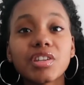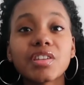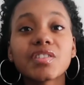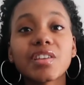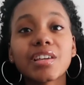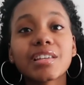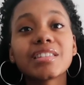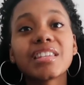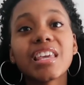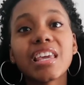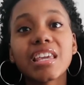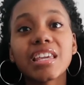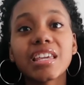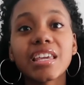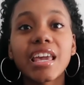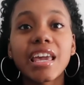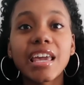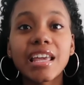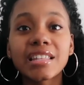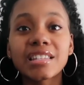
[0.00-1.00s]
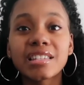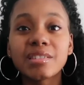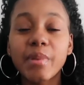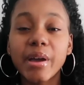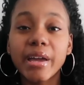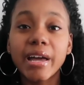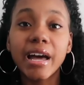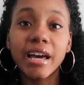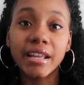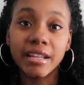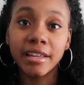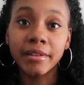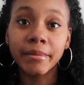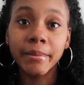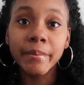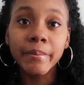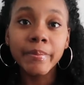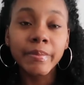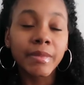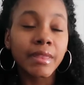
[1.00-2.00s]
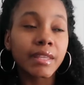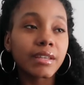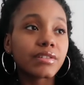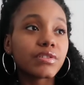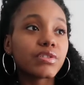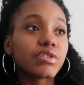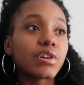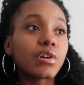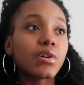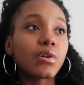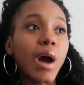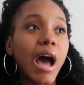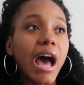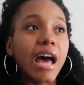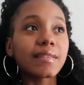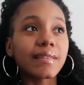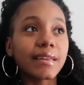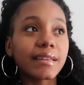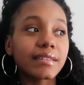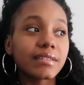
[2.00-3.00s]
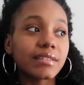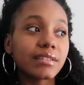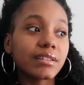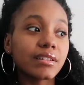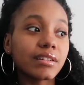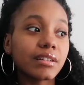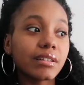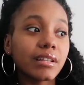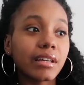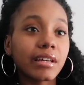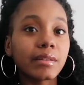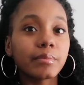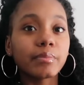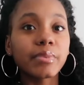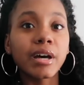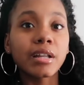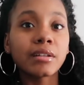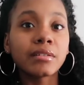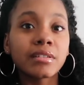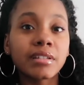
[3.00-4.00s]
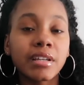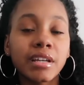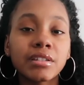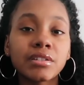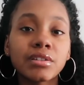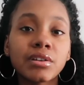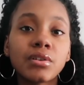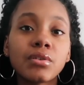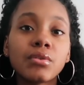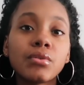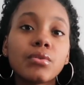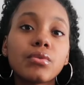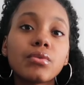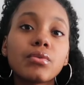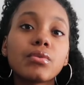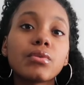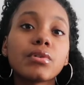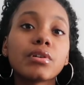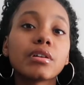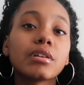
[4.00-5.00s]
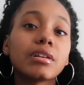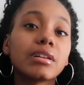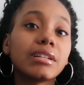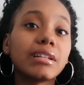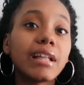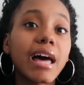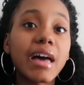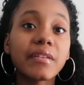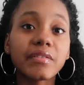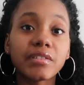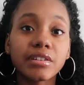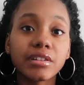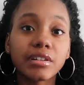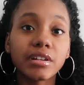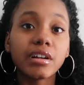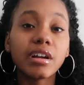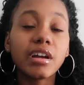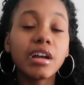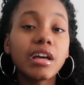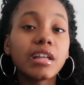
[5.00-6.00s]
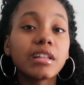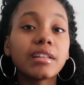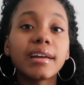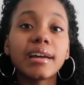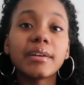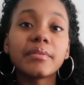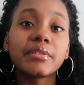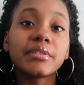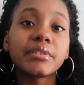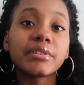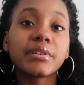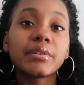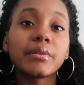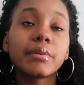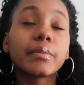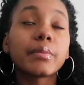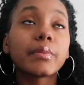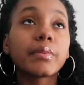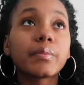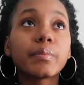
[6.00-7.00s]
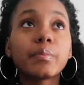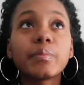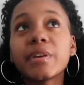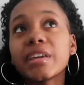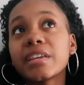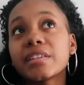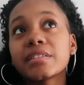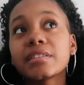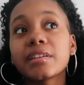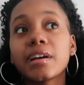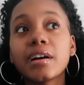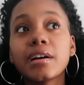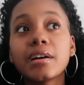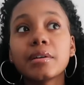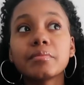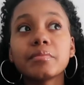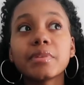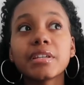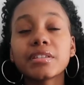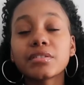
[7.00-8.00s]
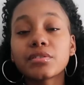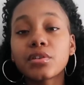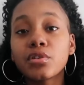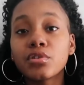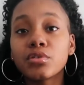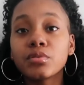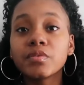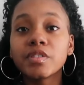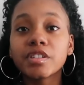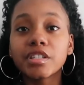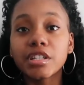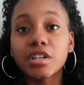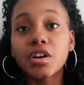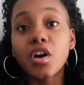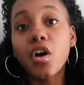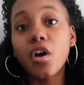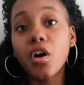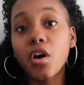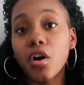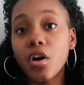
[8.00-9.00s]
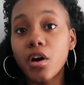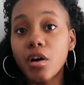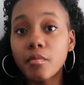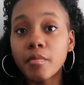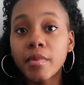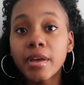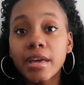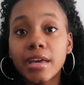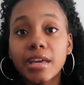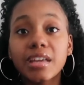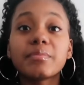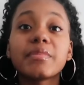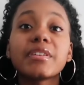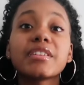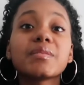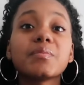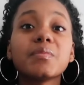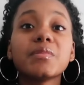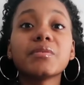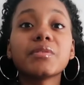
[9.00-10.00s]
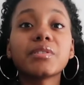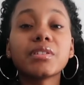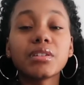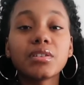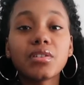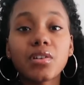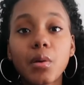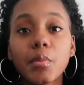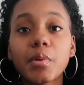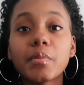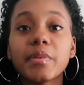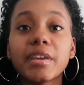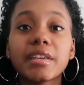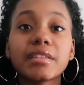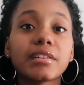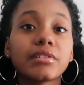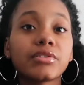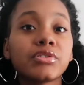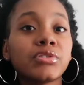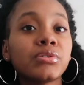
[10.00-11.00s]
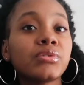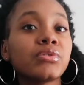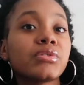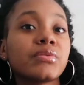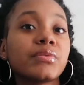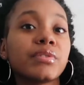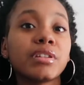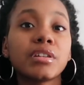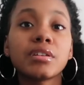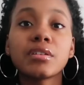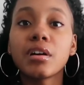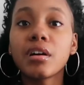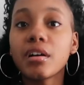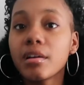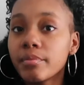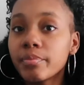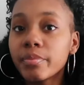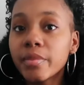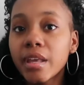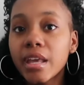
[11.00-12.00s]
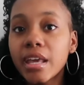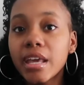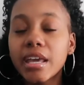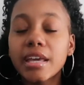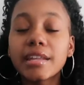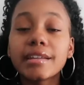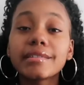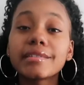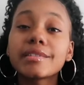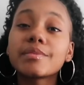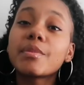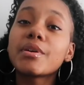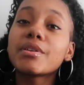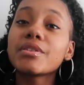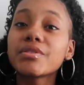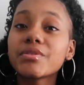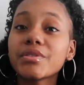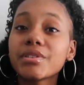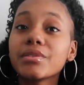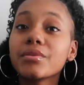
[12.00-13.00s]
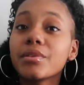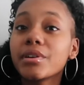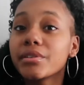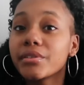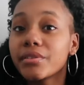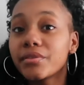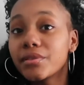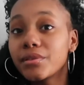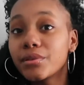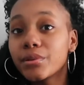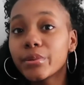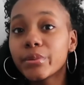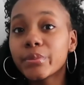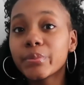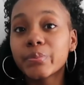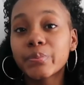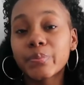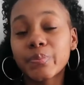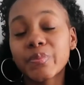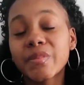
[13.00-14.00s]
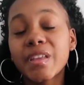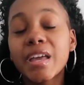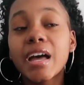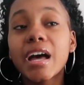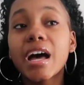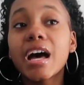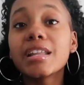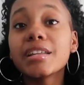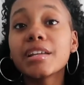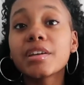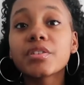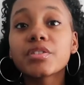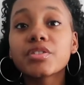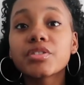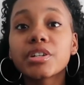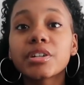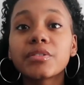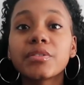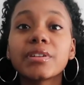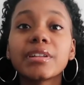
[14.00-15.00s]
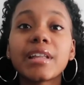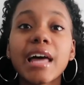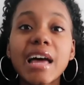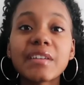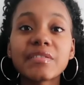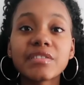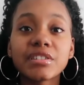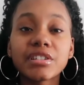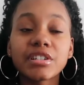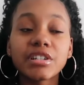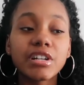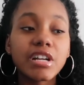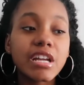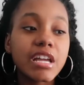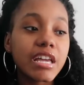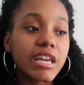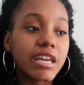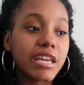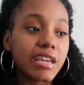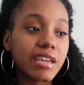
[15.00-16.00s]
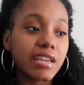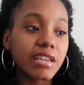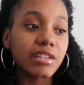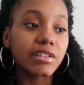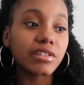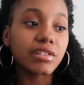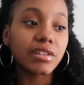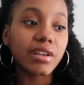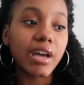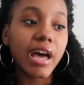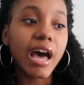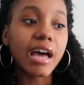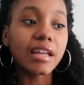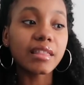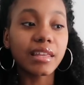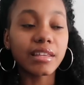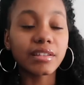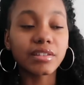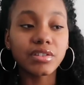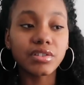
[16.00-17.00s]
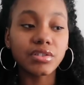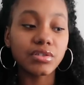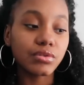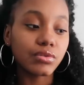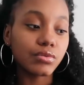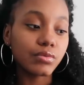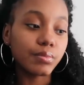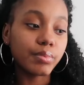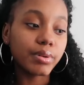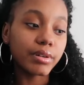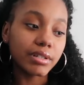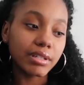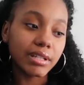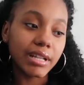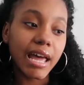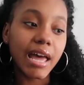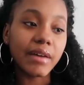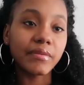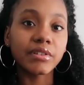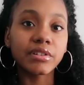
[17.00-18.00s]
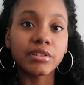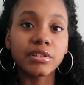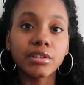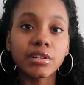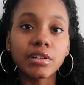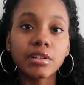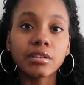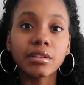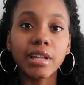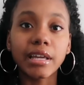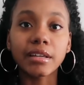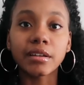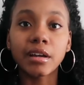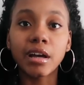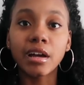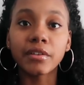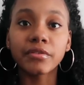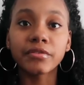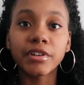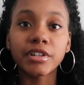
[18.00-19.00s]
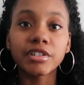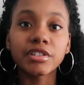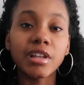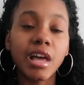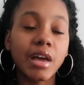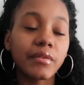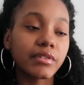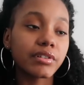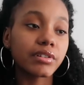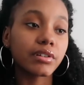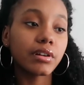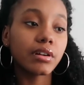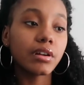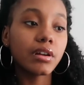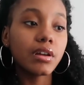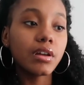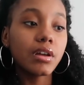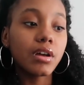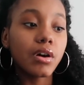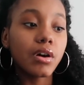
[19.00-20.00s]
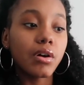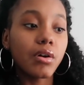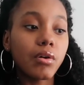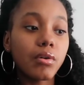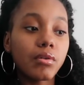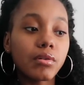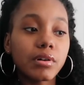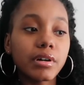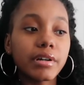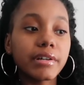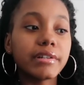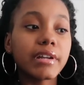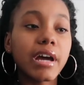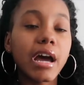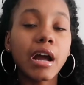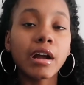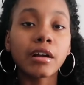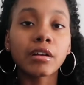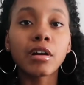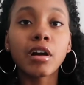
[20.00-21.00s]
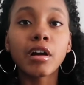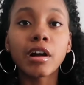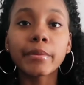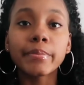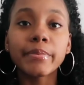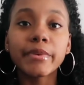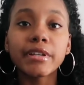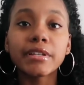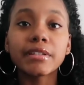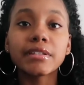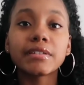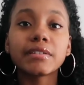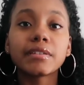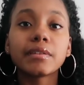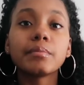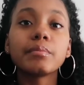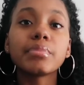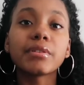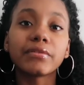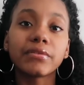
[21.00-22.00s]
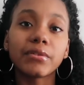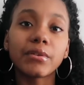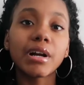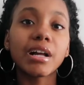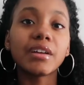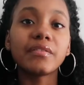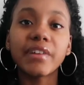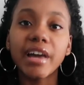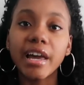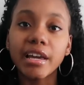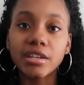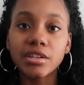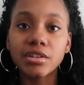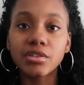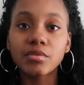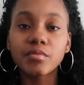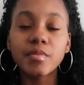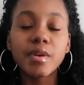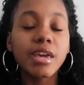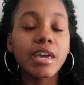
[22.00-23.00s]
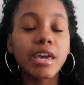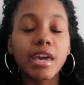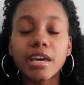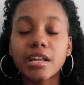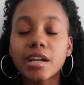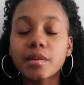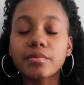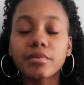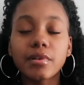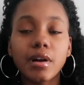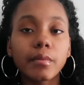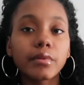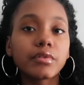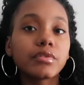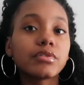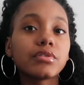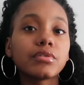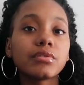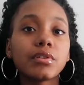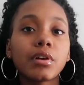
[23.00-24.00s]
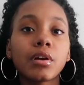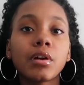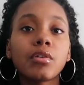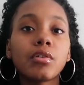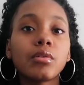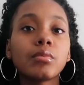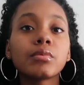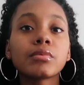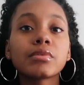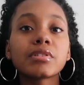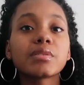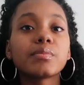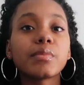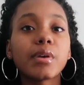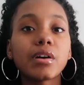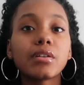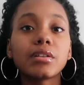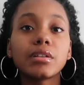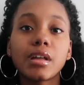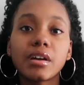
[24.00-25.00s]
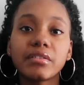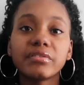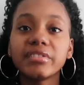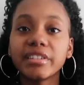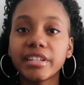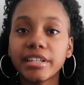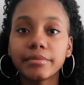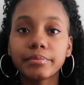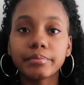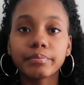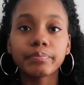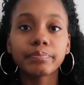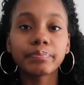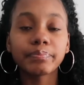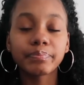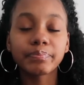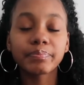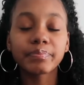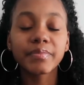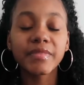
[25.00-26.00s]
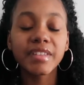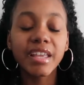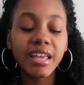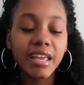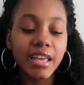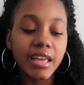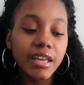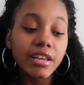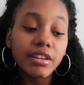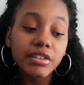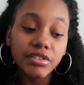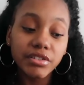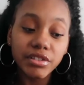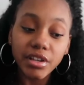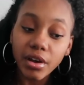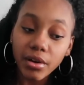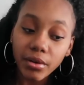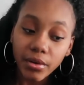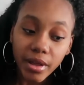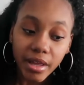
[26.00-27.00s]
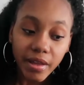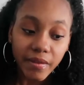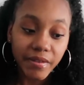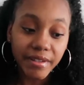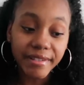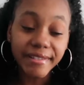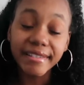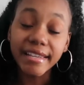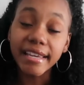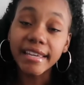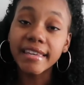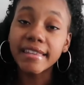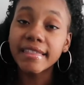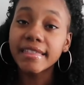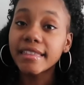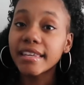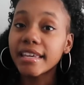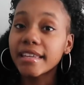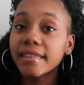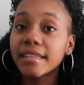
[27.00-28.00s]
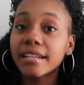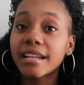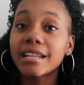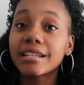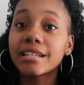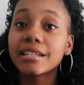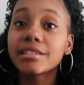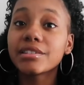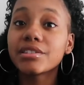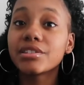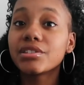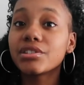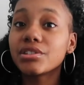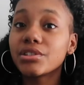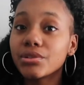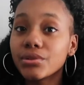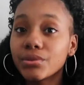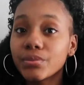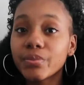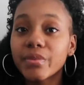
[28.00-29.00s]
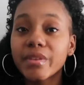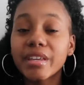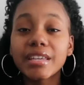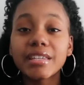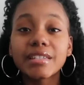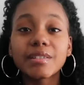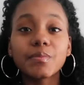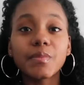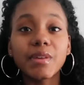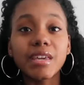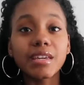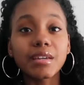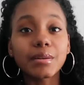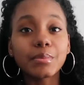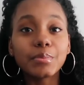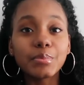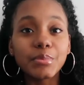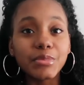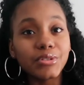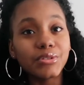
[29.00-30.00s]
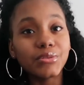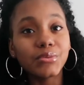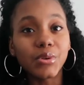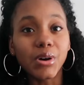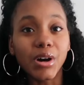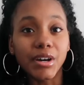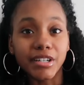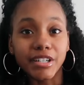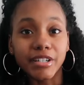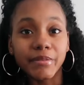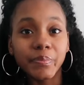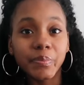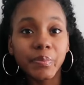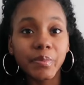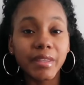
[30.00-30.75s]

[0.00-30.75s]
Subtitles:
It's like taking an antibiotic. So I like to light Palo Santo or lavender. Lavender makes the home really calm. It makes me really calm. It makes our children really calm, and it smells really wonderful. Another trick for lavender is I like to put lavender, like fresh lavender, on our carpets before I vacuum, and I promise you your home will smell lovely. So the second thing that I like to do is make moon water.